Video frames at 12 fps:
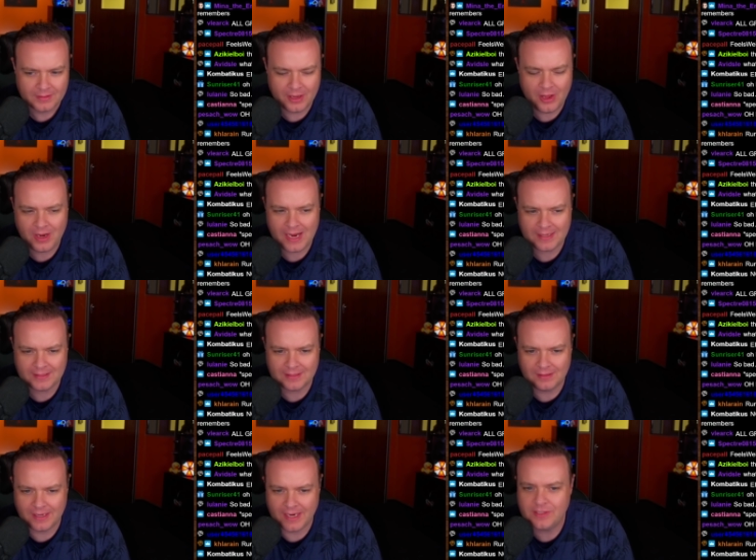They all had
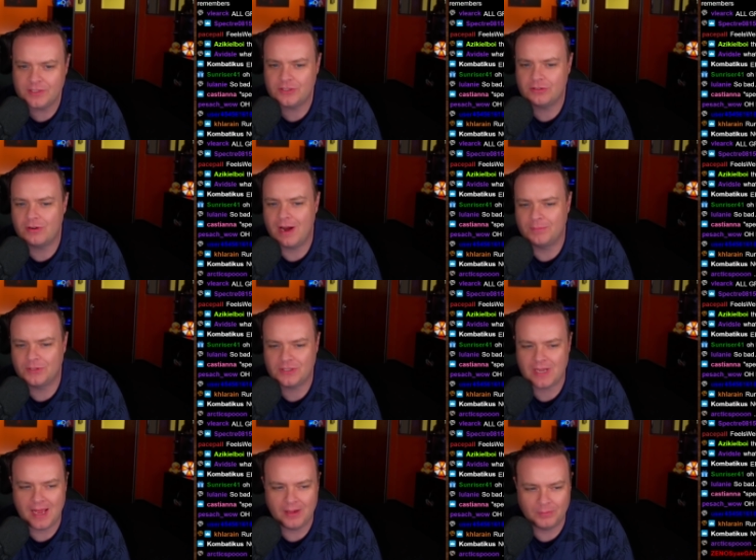little
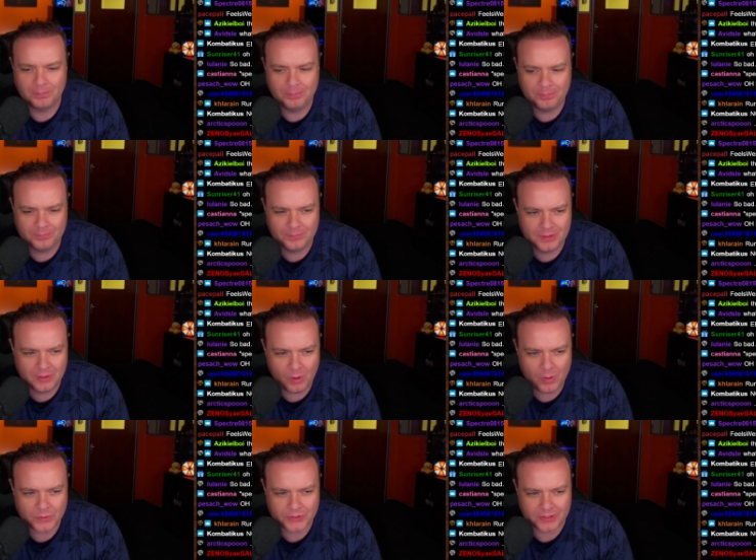Instagram-style
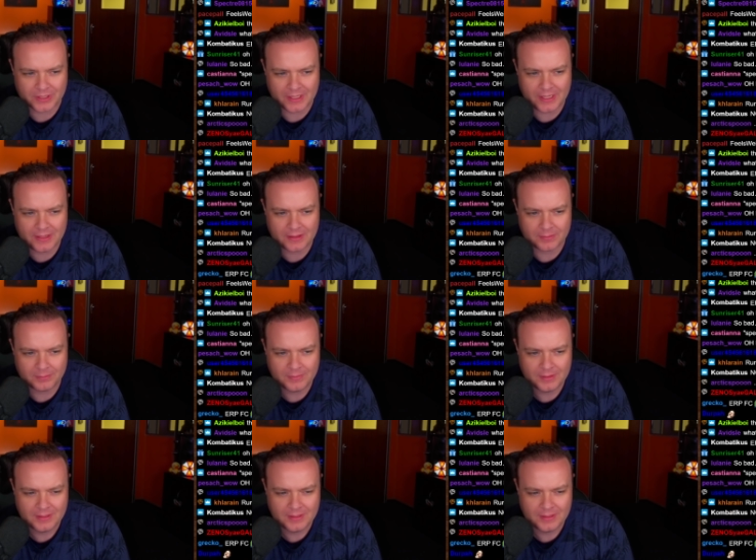quotes underneath them.